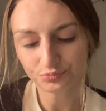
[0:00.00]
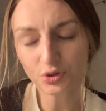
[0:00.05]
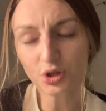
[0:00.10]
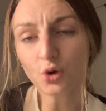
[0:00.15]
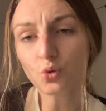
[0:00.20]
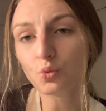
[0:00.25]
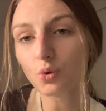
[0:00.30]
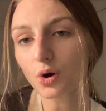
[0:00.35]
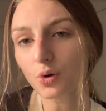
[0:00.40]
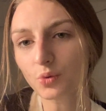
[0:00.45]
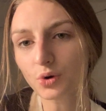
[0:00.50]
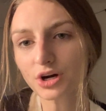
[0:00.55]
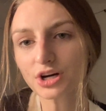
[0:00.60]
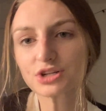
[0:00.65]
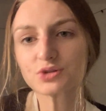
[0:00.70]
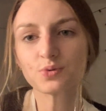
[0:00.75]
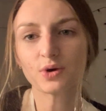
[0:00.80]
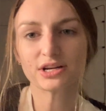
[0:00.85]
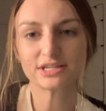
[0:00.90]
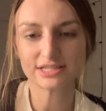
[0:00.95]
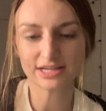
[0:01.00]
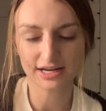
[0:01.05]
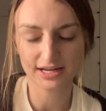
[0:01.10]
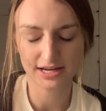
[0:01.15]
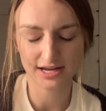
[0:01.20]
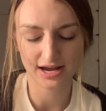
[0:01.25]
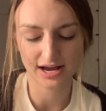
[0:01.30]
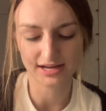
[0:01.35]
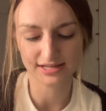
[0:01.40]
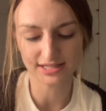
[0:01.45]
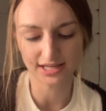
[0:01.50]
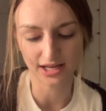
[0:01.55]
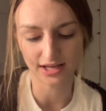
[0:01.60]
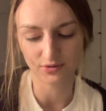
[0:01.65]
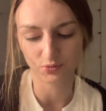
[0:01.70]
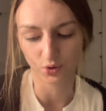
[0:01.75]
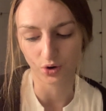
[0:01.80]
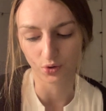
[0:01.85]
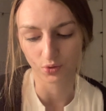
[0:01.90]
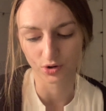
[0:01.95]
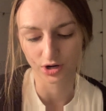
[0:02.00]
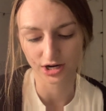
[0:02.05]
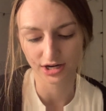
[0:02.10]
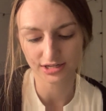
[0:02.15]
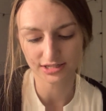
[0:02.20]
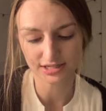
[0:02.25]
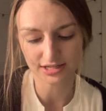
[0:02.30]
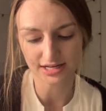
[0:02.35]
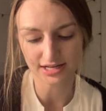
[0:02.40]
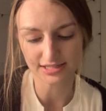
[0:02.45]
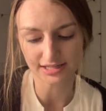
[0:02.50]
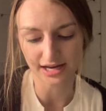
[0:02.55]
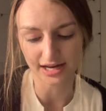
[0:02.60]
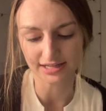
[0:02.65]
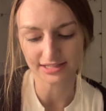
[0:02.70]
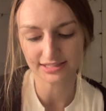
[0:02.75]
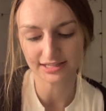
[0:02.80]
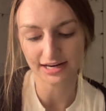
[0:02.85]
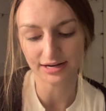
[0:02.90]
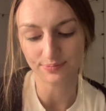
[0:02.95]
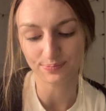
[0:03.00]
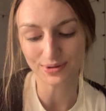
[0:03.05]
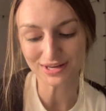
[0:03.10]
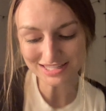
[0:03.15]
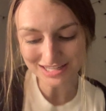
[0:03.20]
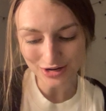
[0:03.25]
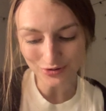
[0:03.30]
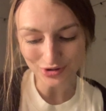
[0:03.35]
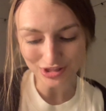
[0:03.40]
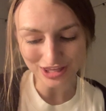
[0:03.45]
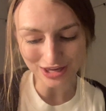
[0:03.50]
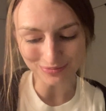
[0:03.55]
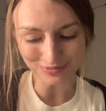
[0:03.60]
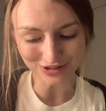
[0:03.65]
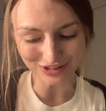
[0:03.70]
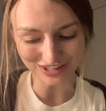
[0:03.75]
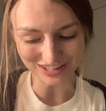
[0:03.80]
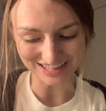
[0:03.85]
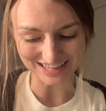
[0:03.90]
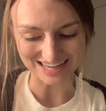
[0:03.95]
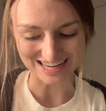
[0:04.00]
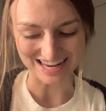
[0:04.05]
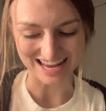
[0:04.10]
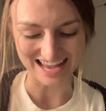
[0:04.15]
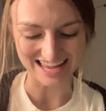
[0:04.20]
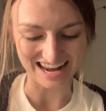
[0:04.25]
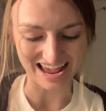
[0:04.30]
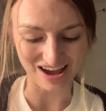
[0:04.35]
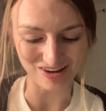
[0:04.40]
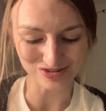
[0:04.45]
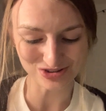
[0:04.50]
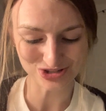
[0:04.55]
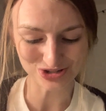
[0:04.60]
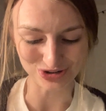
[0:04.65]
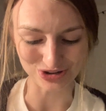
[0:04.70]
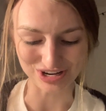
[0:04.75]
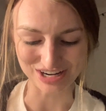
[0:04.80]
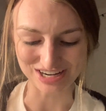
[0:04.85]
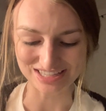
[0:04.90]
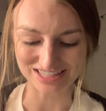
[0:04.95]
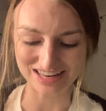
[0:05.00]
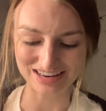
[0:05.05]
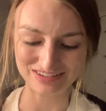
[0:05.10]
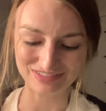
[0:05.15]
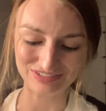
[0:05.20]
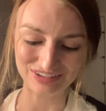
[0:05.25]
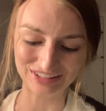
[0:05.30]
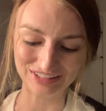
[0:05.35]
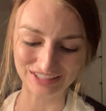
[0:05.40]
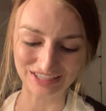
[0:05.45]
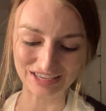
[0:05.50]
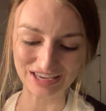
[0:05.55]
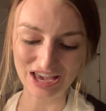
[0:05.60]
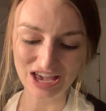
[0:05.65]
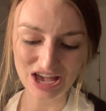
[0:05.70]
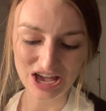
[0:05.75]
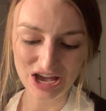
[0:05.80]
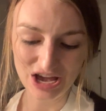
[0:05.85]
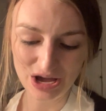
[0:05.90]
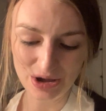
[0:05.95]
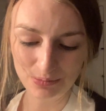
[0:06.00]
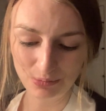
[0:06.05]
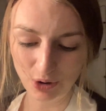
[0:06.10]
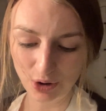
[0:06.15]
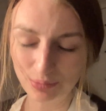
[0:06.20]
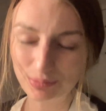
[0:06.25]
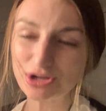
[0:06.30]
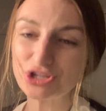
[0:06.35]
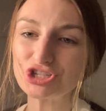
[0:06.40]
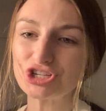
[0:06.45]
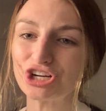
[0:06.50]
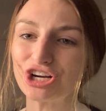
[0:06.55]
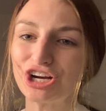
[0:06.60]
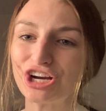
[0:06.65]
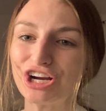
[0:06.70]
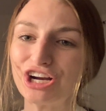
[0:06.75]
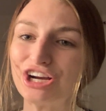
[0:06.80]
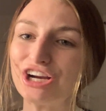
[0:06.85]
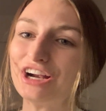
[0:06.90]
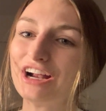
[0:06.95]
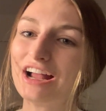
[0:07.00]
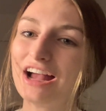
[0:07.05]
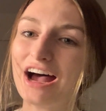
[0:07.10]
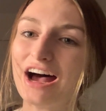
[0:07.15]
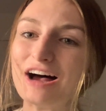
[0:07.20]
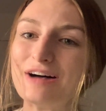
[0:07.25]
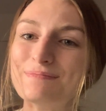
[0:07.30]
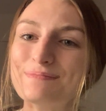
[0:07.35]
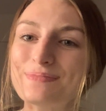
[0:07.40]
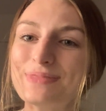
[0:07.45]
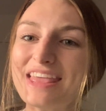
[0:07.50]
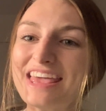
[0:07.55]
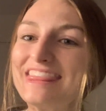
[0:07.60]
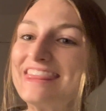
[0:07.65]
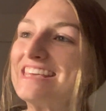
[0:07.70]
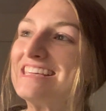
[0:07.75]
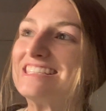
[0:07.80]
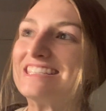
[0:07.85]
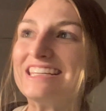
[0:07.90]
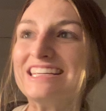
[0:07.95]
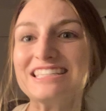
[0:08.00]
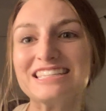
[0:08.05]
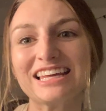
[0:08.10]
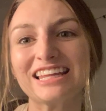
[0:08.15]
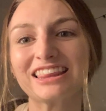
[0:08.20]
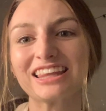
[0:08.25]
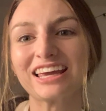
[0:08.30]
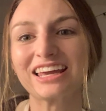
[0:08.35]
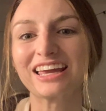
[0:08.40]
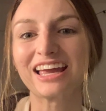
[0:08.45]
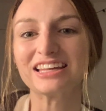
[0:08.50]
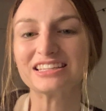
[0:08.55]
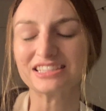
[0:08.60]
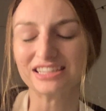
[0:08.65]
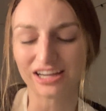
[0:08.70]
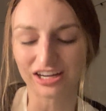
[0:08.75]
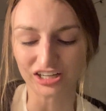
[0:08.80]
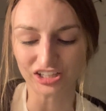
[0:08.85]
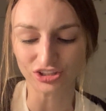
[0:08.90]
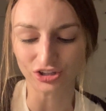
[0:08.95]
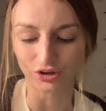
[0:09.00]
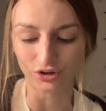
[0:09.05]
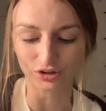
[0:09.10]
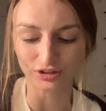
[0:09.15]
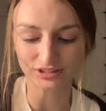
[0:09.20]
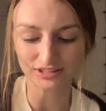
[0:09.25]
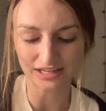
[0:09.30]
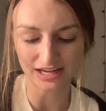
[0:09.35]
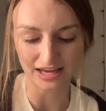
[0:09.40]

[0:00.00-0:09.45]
What worked, what didn't? I said what worked is I stayed busy with community and house chores and feeling more mature in the season, like as a young adult.